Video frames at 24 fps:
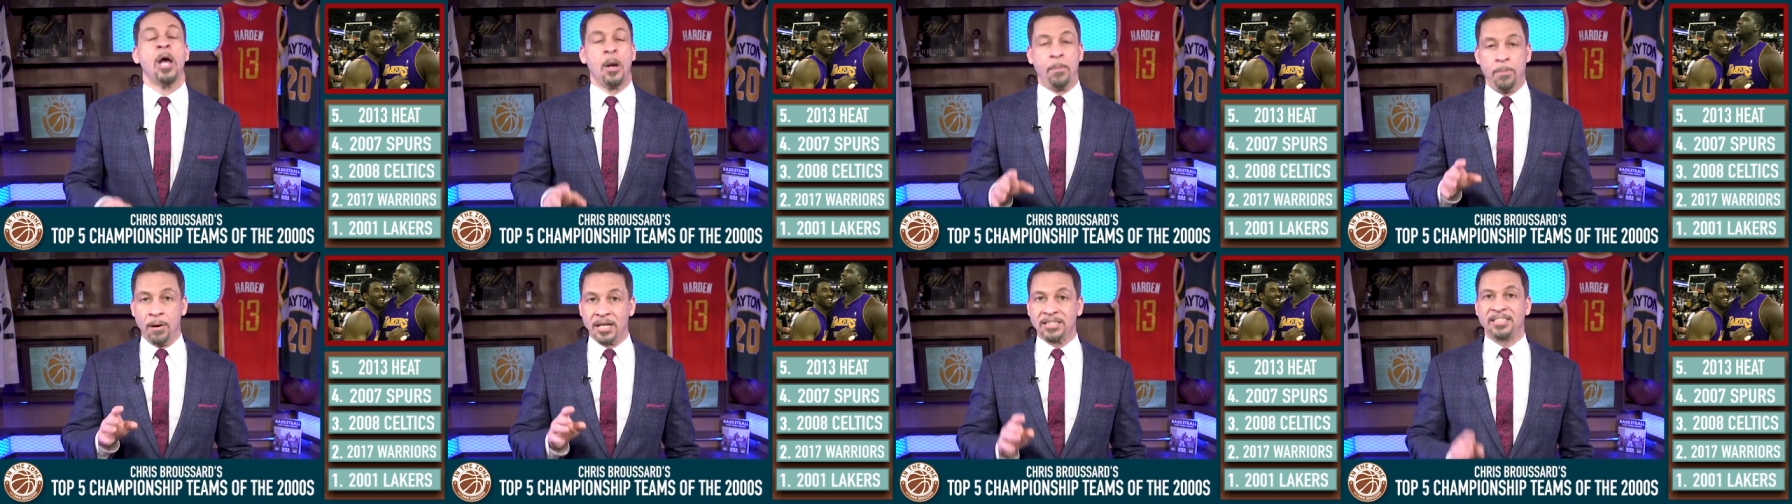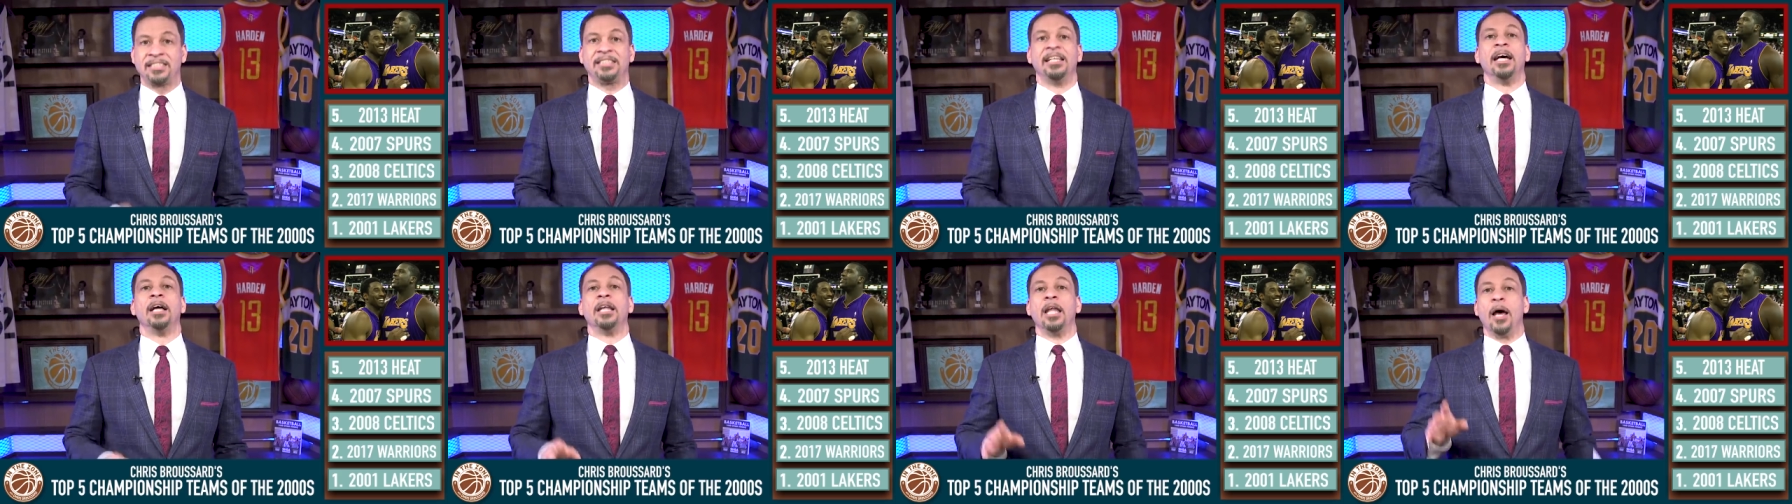but
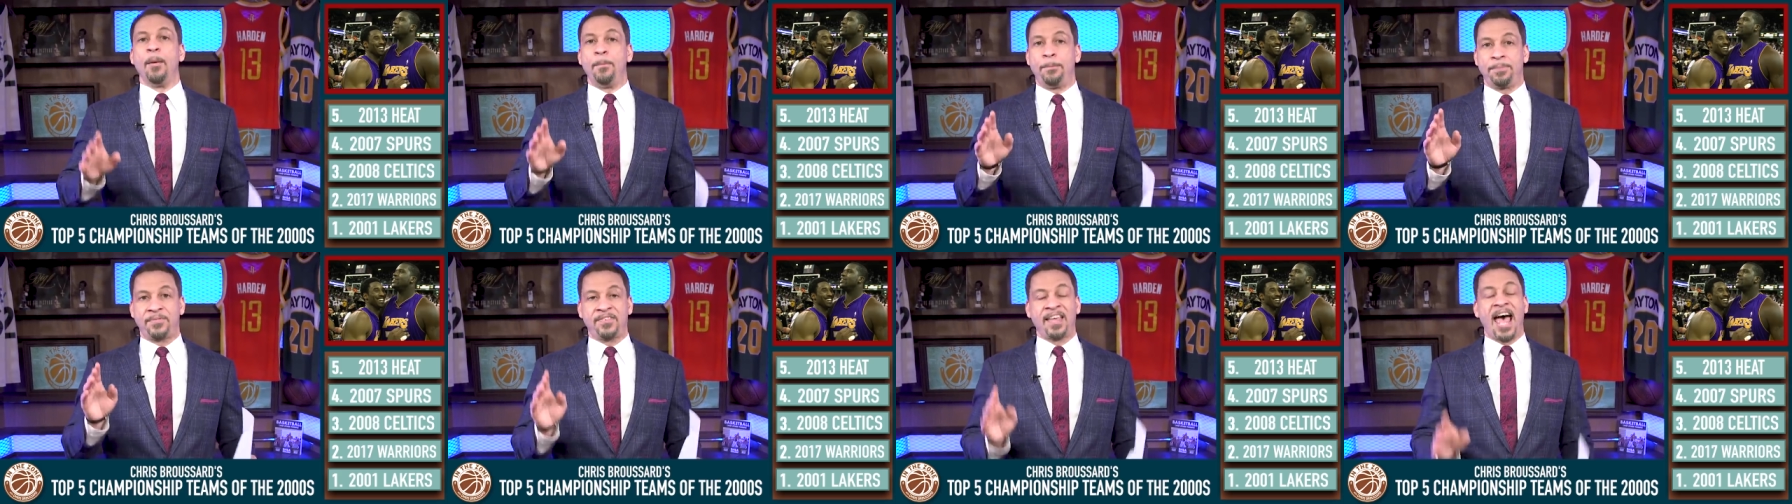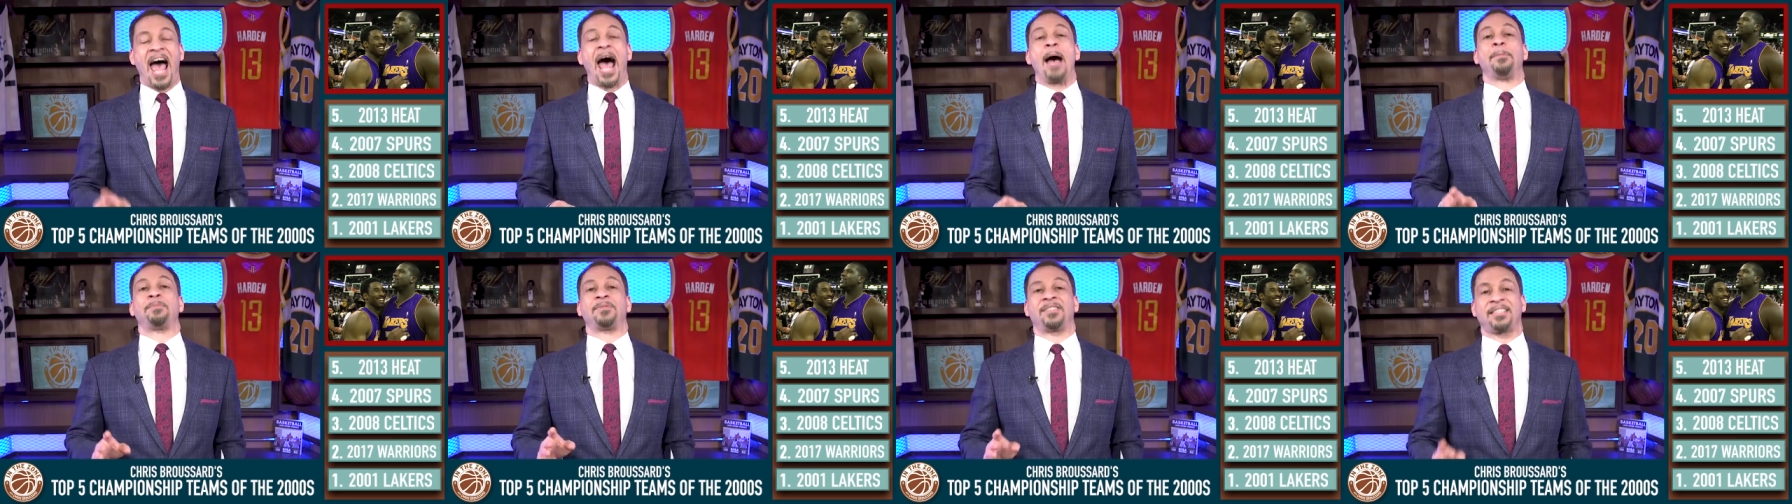still a
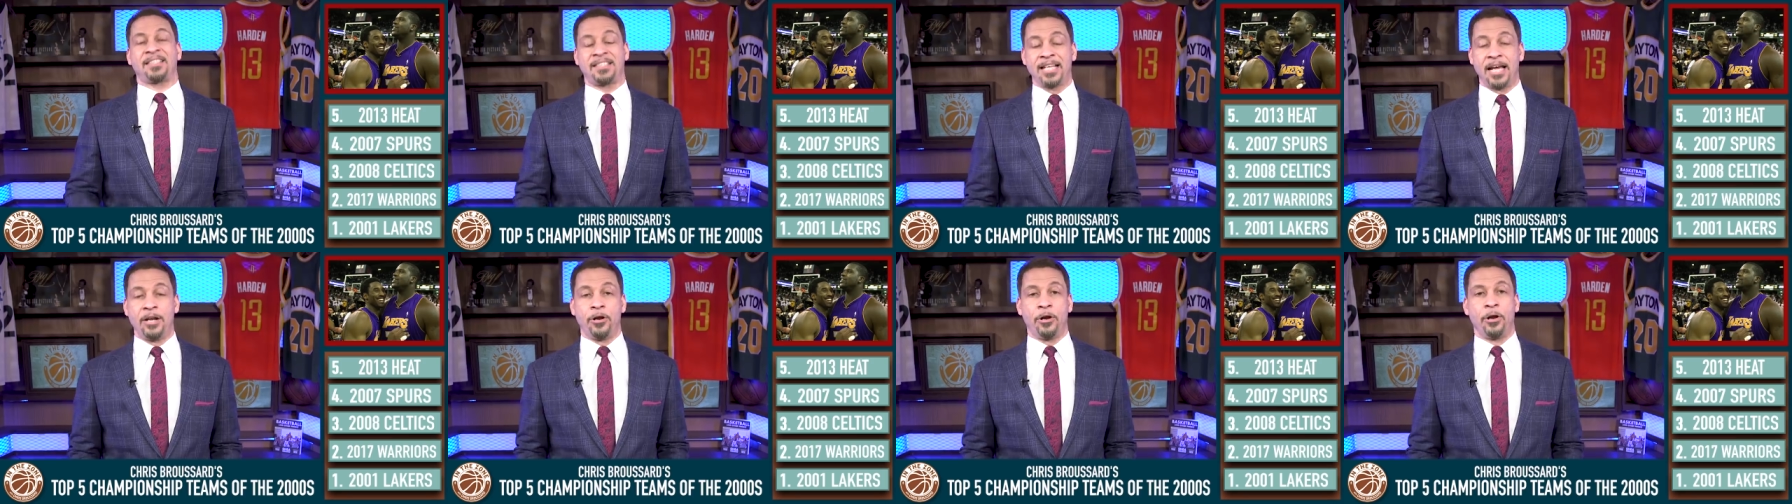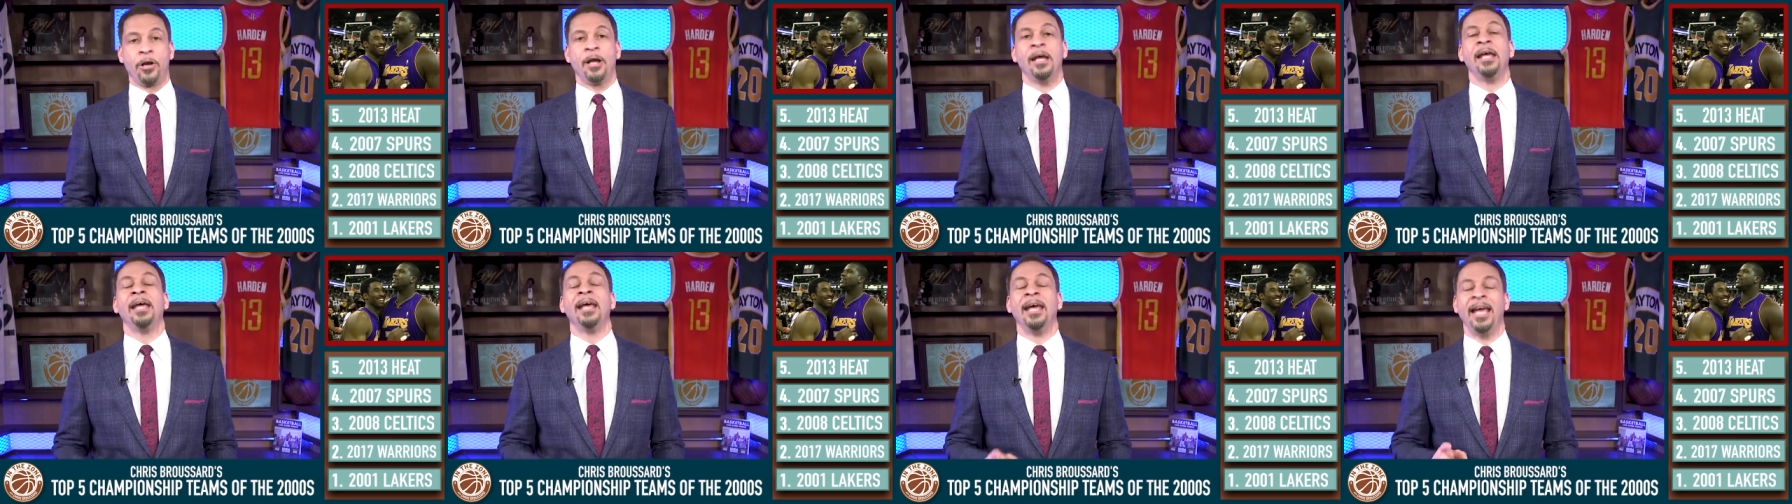top
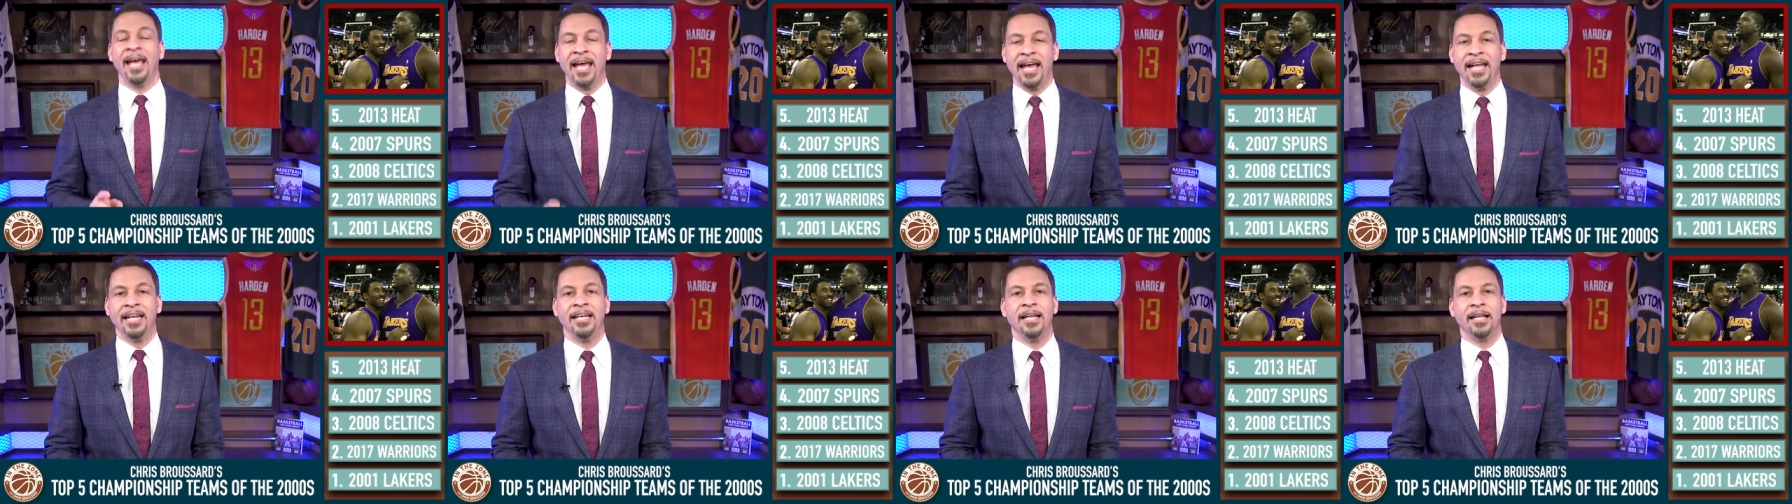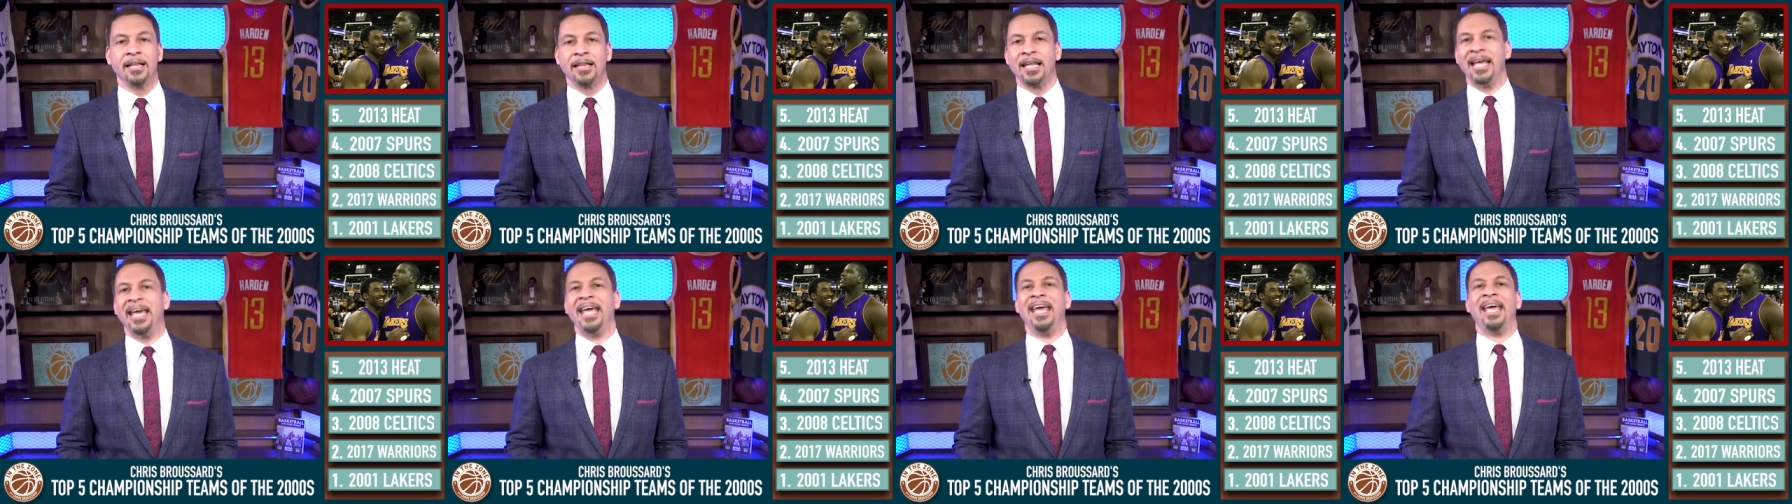center in the
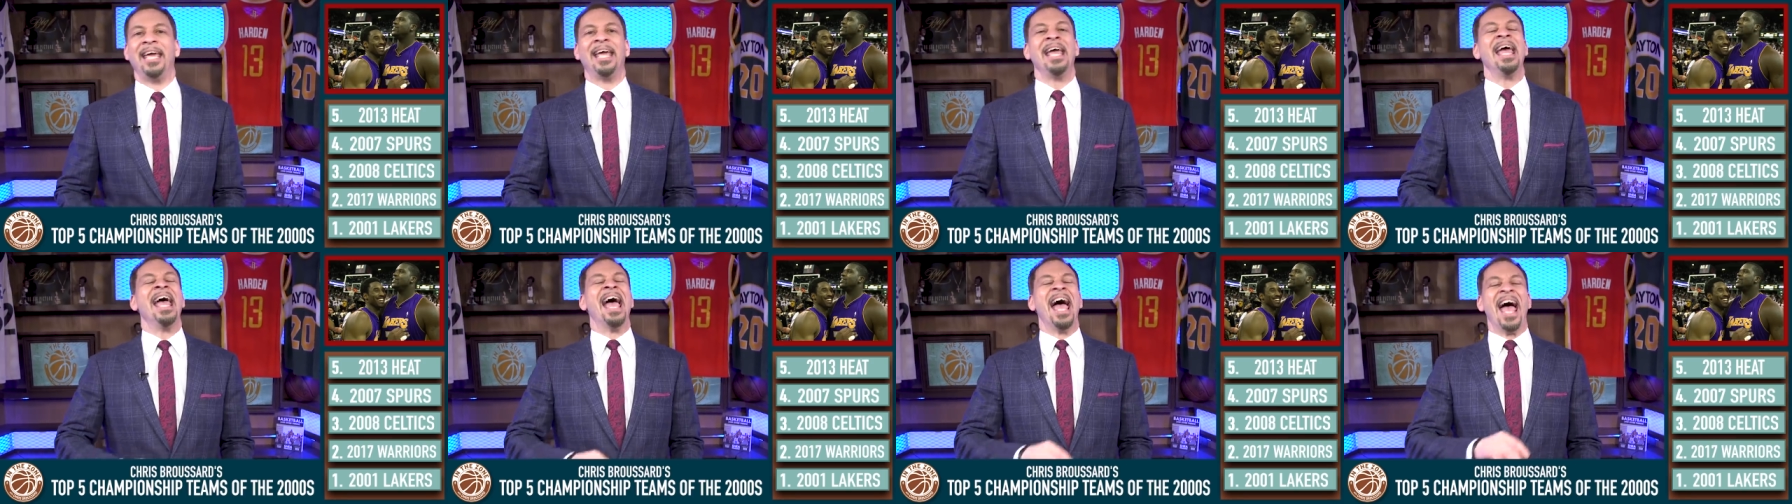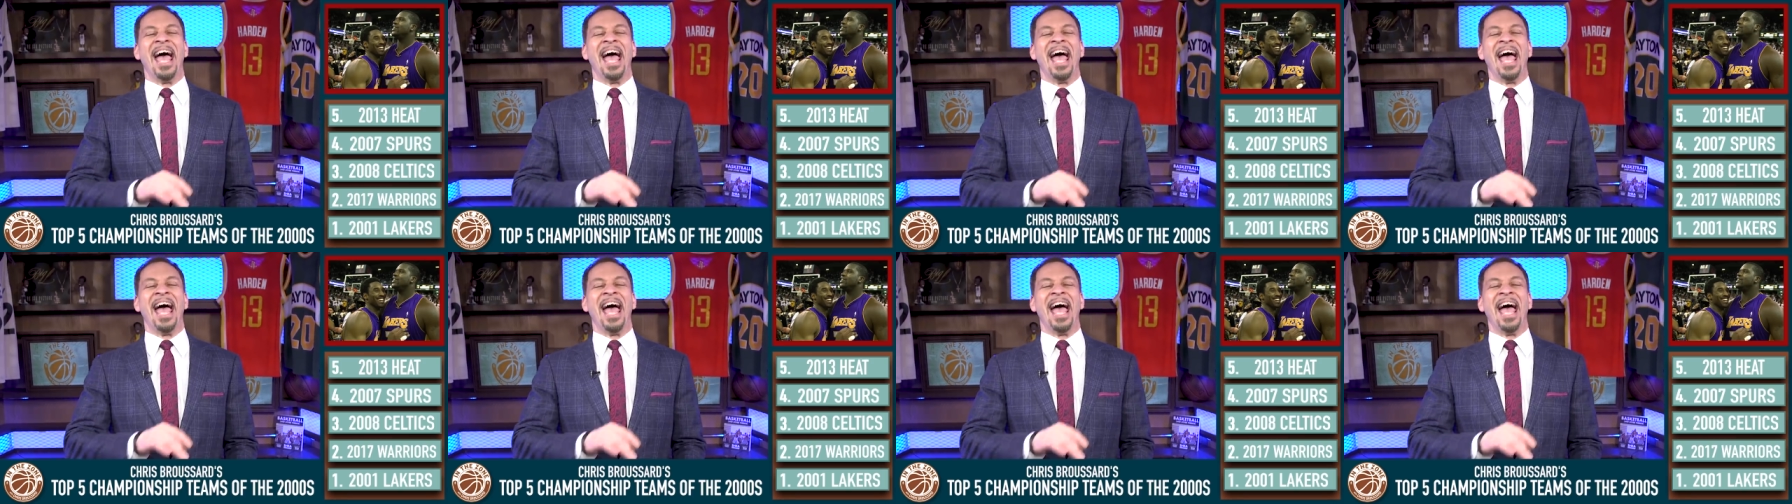league,